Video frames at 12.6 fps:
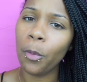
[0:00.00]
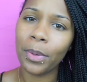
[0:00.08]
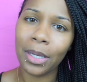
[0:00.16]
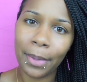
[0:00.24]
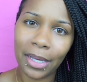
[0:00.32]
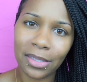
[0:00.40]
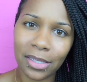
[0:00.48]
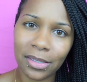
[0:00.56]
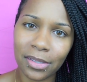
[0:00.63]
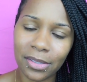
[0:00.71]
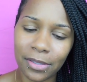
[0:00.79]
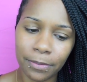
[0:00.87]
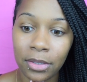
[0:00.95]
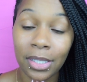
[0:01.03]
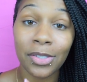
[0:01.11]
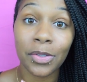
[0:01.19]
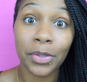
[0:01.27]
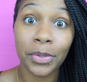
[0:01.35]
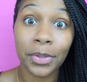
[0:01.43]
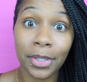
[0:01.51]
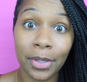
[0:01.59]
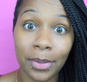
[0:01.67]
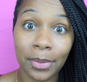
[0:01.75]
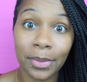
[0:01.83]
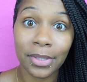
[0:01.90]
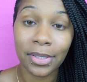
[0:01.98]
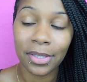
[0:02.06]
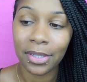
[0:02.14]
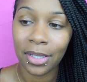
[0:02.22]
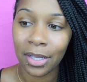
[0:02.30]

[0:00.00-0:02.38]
hoping it makes sense. These are your goals.